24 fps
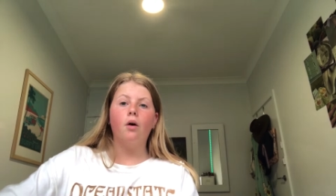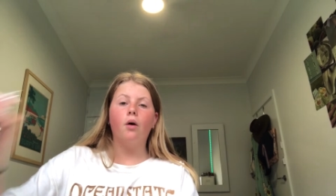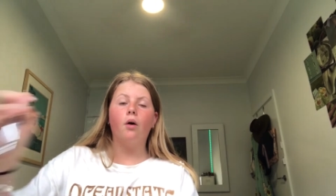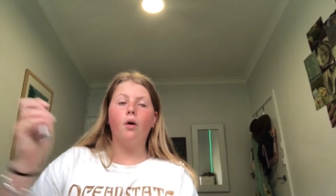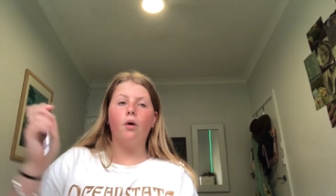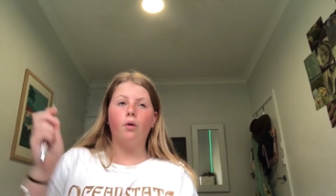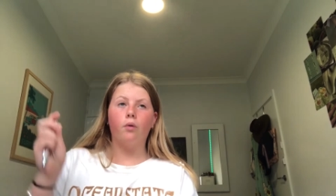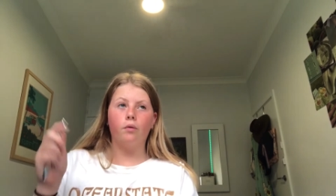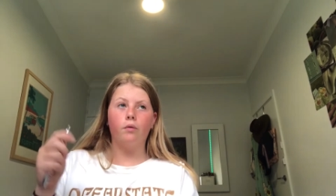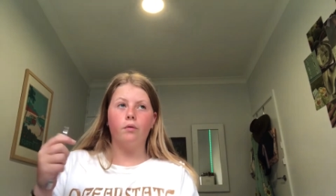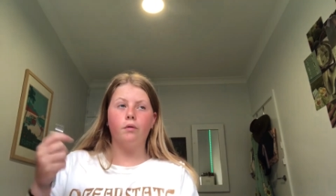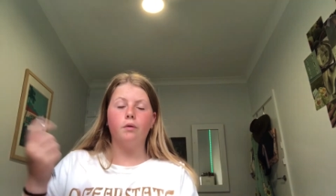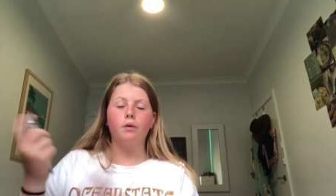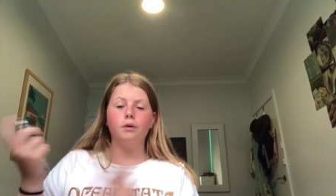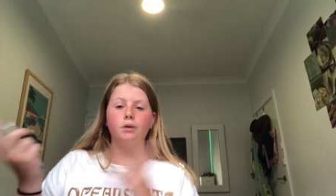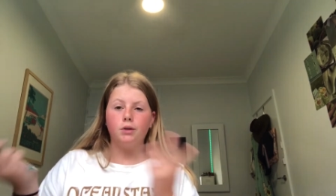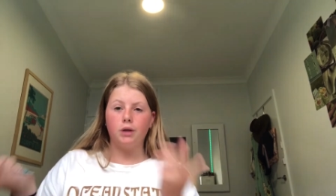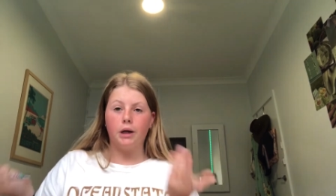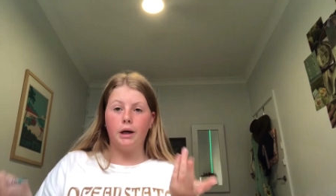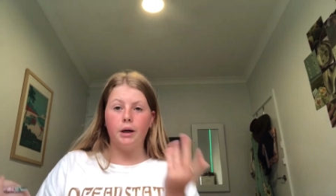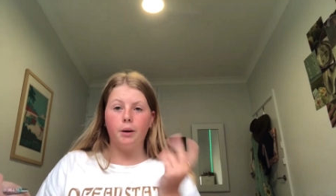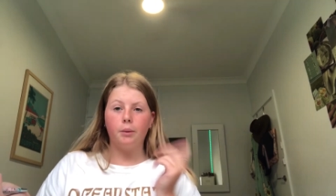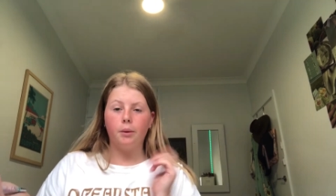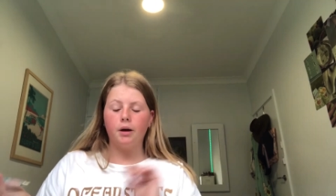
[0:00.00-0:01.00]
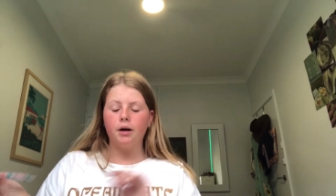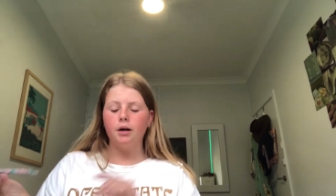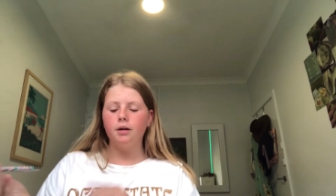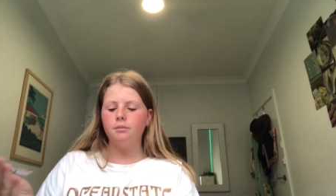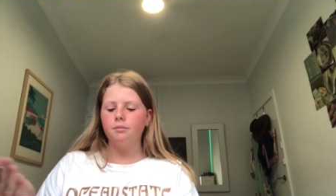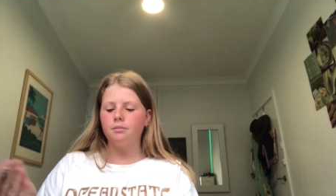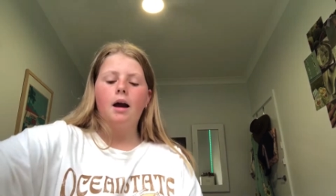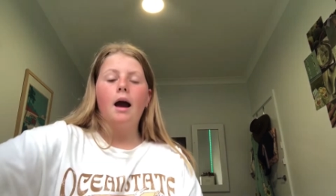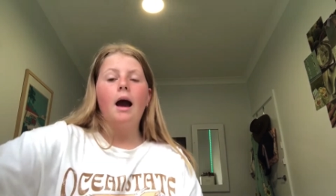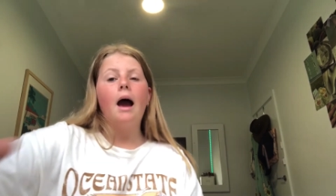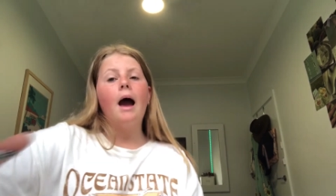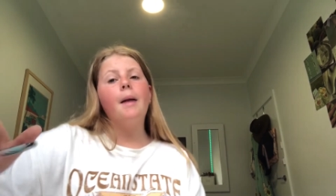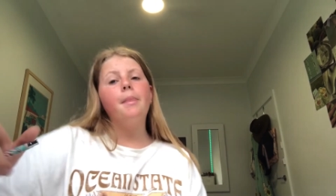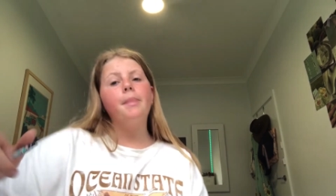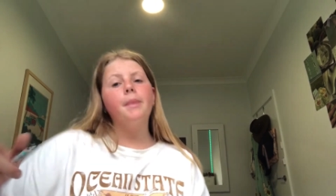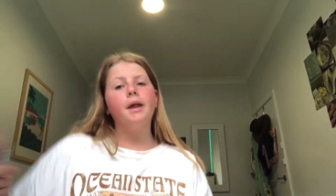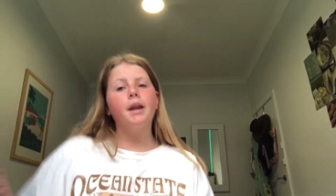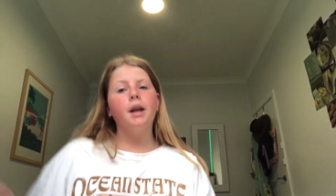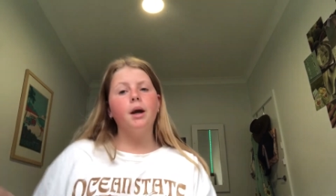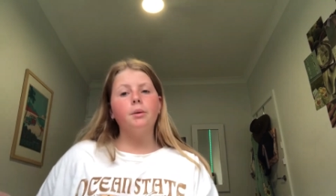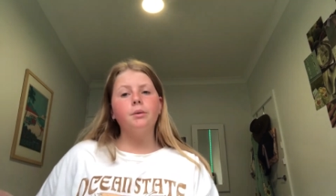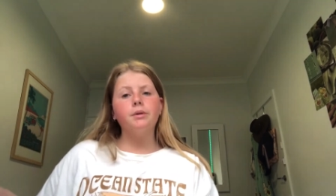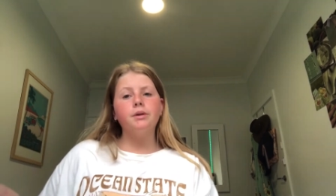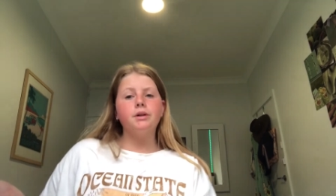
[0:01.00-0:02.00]
of january and
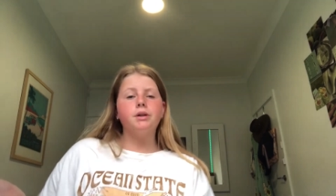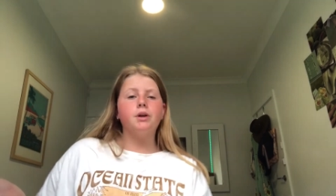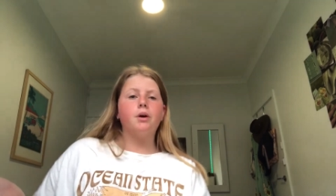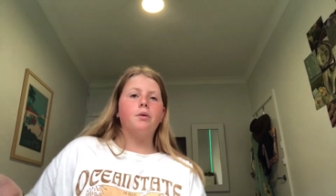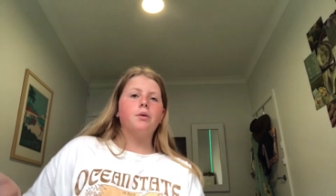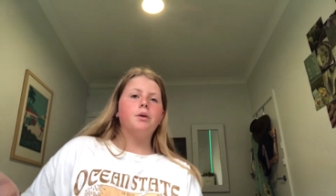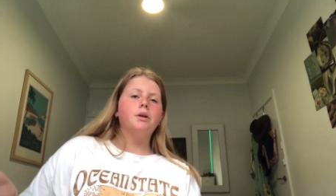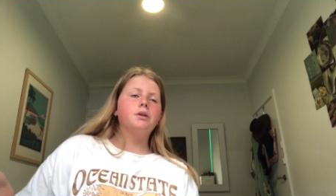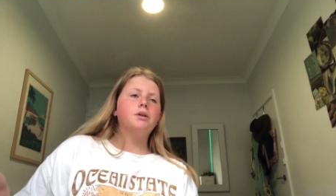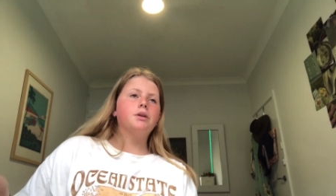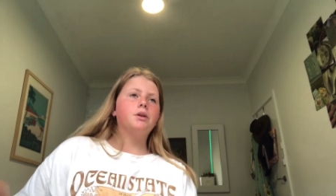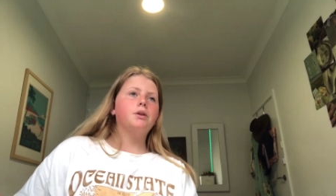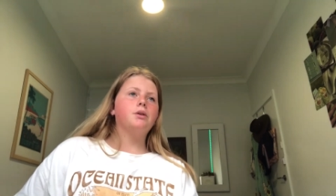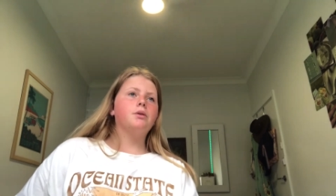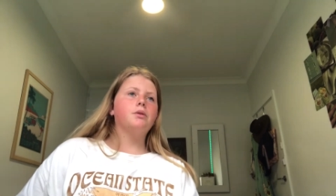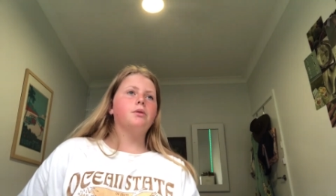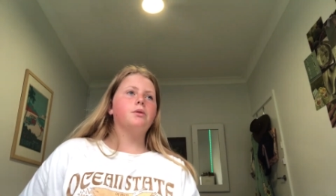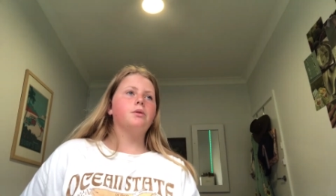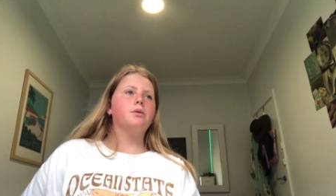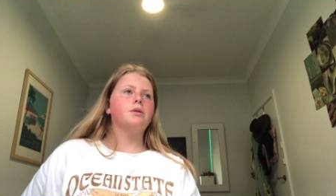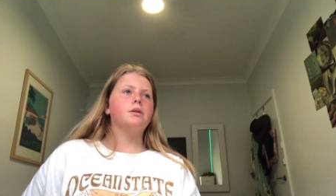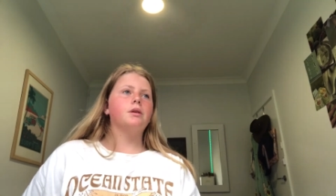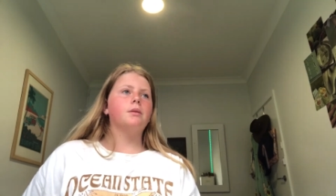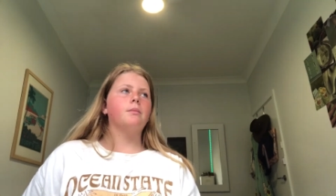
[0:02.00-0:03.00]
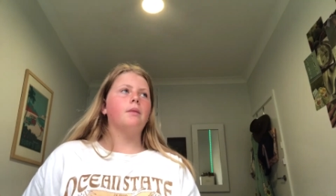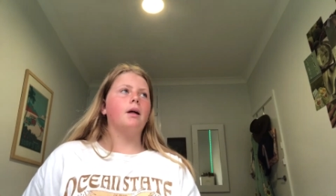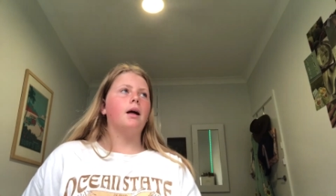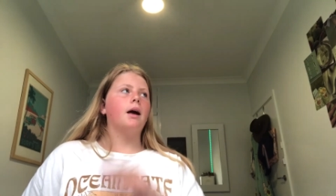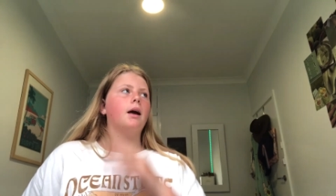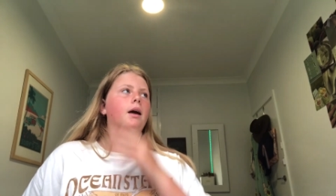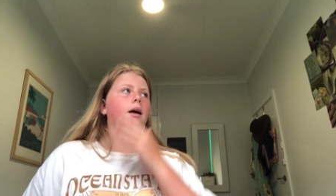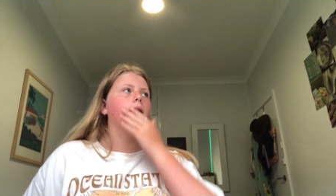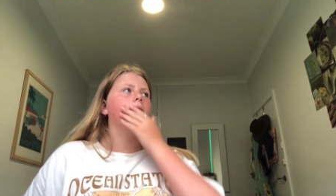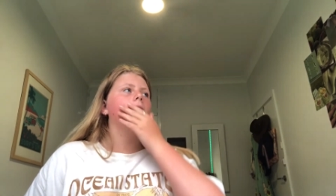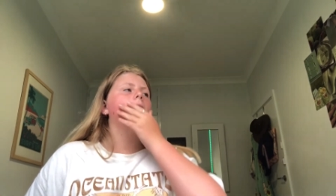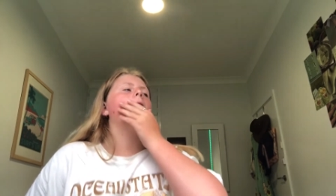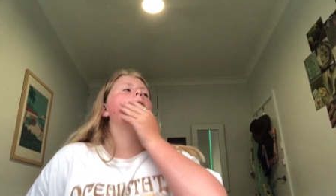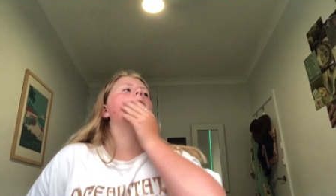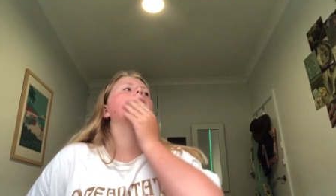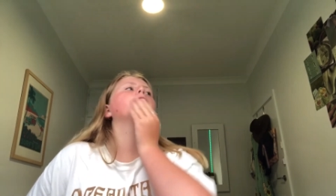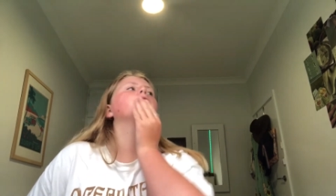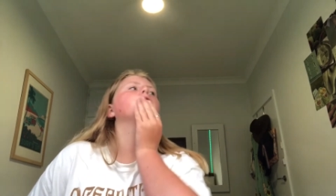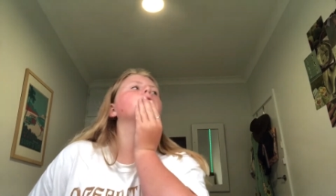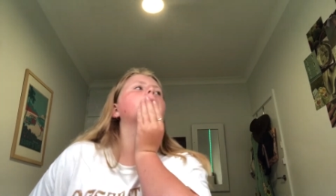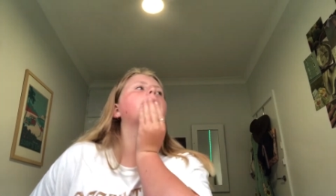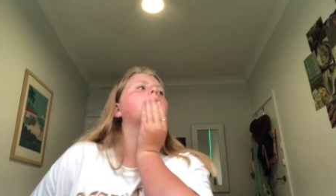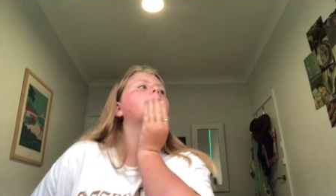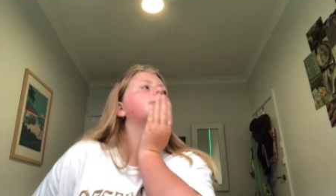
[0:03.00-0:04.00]
then I was going to do some like
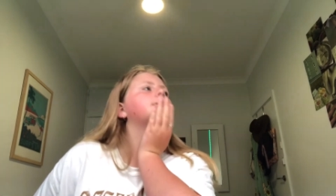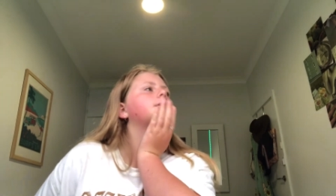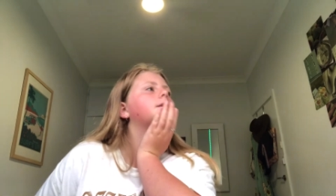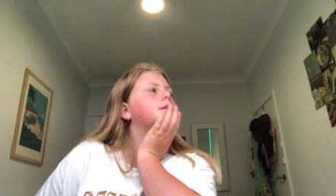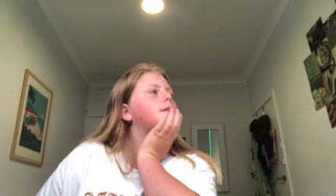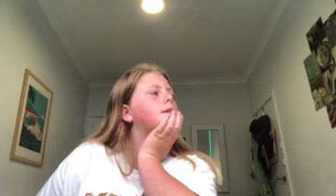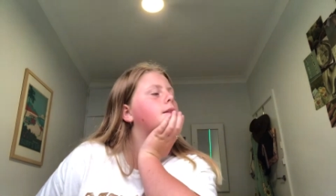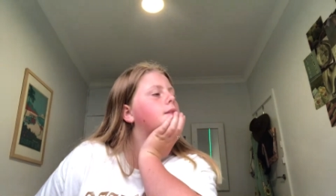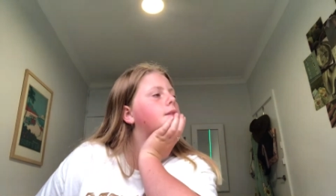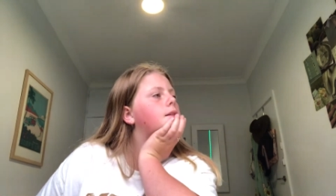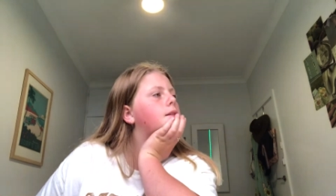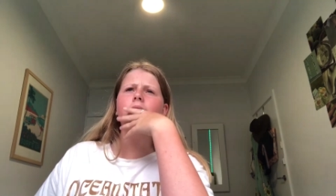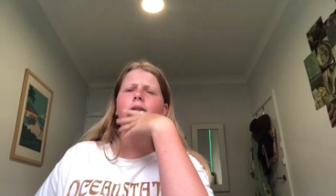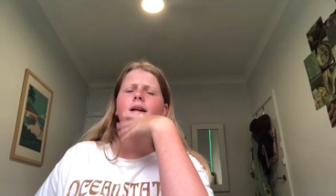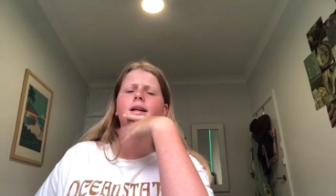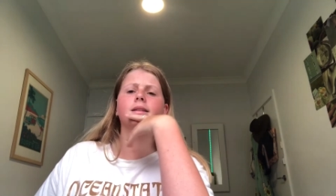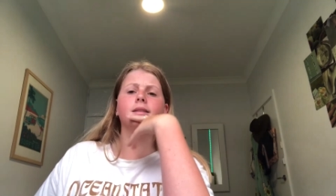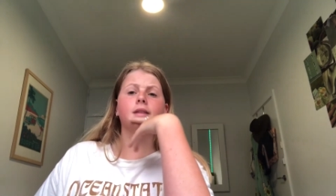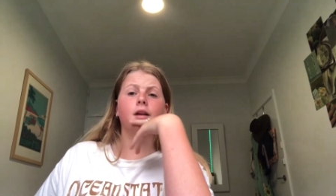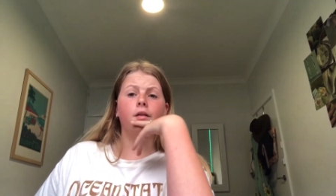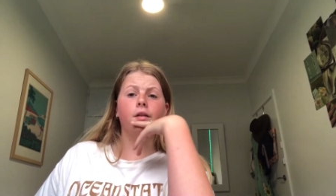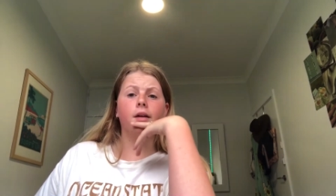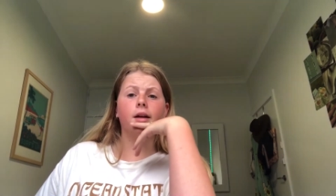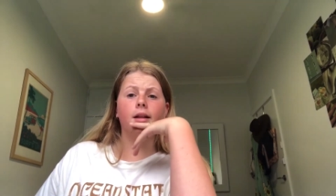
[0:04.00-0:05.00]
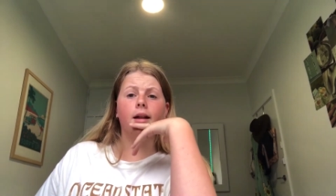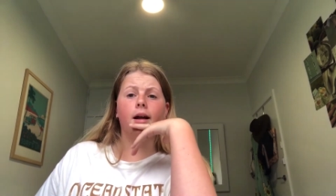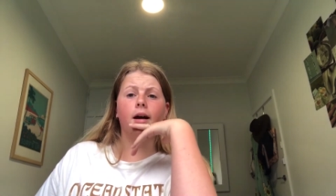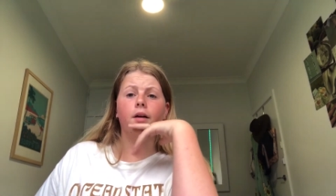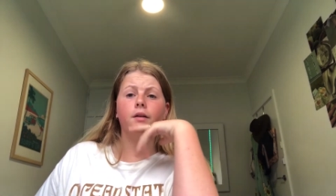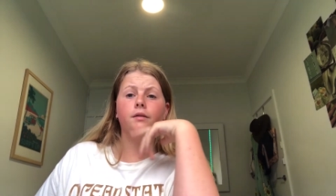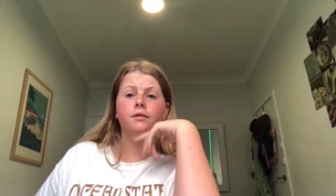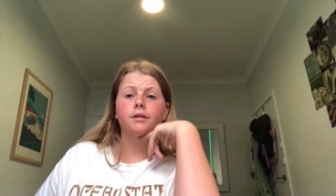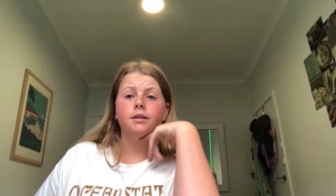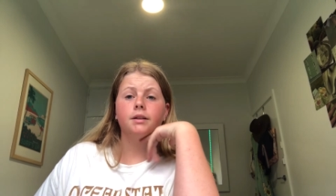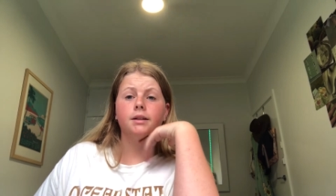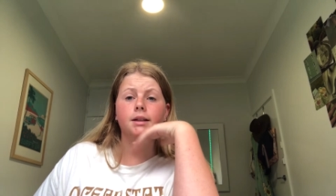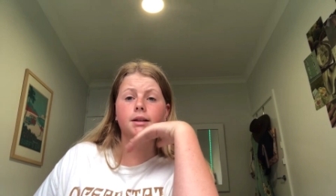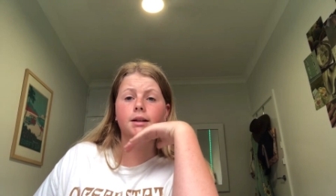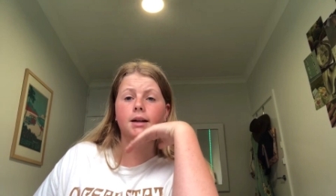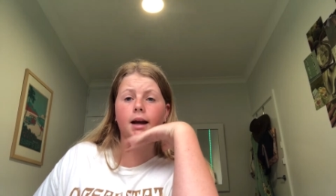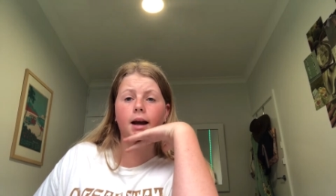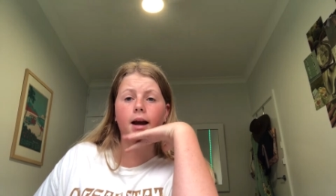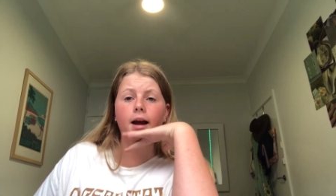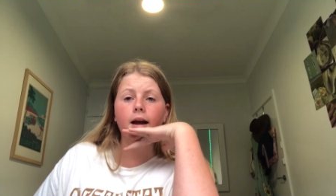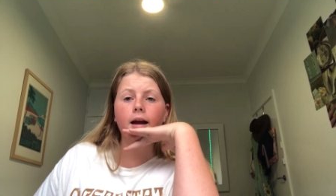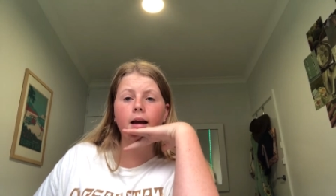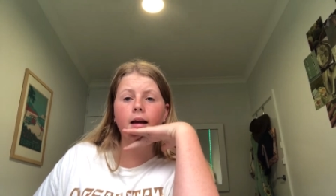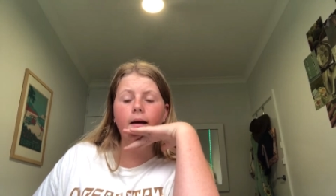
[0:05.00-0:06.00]
affirmations and stuff like that for
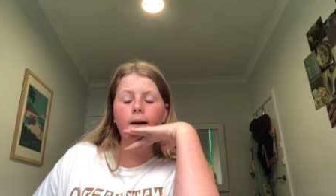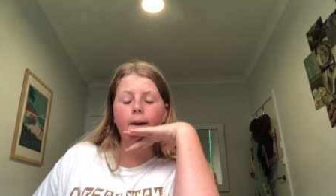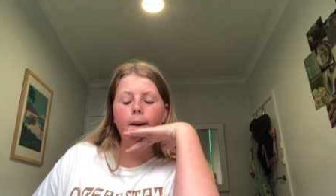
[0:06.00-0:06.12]
today,